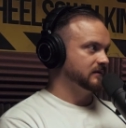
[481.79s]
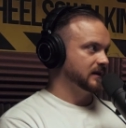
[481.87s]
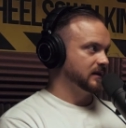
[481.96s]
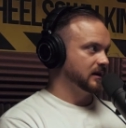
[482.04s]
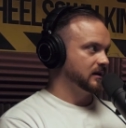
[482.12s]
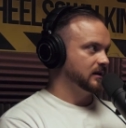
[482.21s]
I
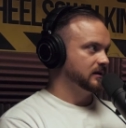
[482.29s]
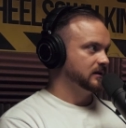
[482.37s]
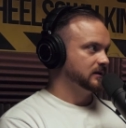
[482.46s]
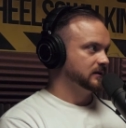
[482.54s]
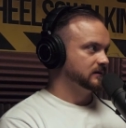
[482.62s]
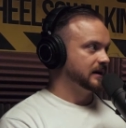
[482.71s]
think,
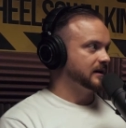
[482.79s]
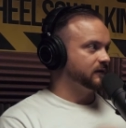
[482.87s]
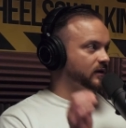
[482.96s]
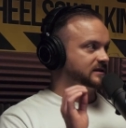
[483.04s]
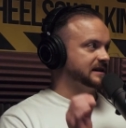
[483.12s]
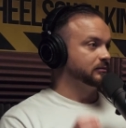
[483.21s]
like
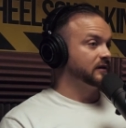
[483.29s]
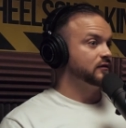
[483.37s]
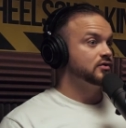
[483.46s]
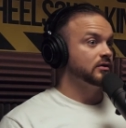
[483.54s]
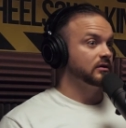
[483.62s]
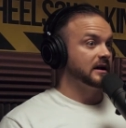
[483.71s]
for example, if you
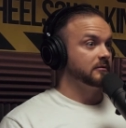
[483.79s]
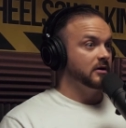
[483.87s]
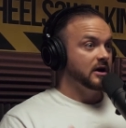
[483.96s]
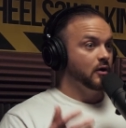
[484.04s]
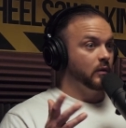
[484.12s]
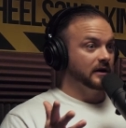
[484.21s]
go to like
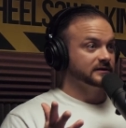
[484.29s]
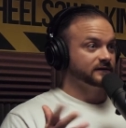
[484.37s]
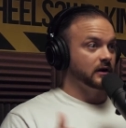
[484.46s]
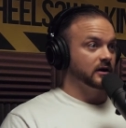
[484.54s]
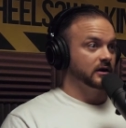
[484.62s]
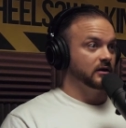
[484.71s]
Wells
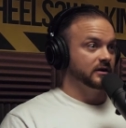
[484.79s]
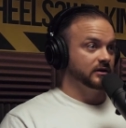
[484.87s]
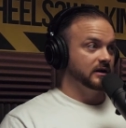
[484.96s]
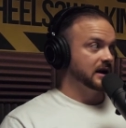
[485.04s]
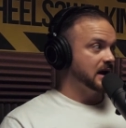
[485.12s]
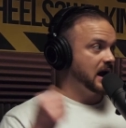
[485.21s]
Fargo and you're
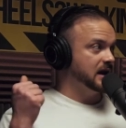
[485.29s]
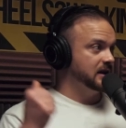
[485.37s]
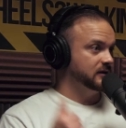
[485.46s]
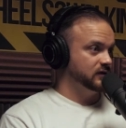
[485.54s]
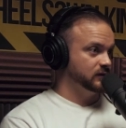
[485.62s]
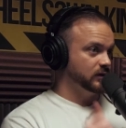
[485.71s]
like, I
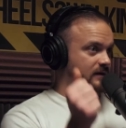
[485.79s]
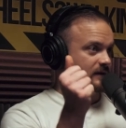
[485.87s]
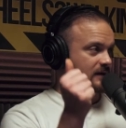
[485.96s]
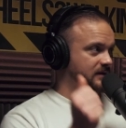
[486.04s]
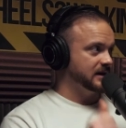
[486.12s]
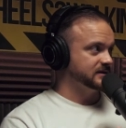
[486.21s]
need
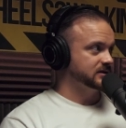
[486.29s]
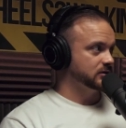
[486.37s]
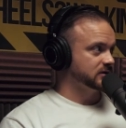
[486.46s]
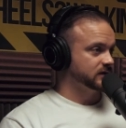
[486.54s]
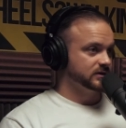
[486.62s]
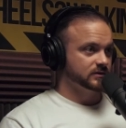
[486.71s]

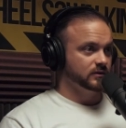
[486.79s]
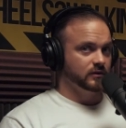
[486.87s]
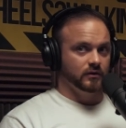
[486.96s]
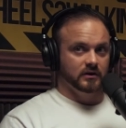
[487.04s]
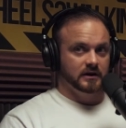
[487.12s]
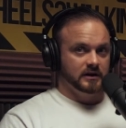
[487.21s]
$25,000 for
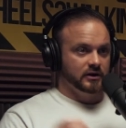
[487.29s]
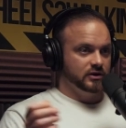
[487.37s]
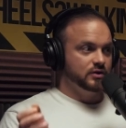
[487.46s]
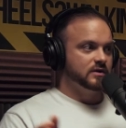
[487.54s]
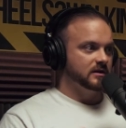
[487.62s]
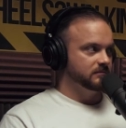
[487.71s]
school,
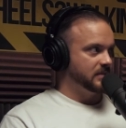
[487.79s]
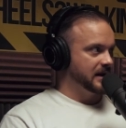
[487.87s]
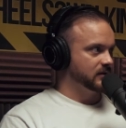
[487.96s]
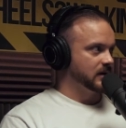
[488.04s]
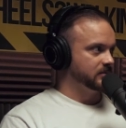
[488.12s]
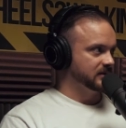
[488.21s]
you can
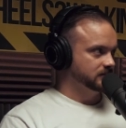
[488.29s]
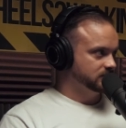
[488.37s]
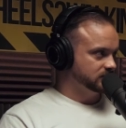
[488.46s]
bankrupt.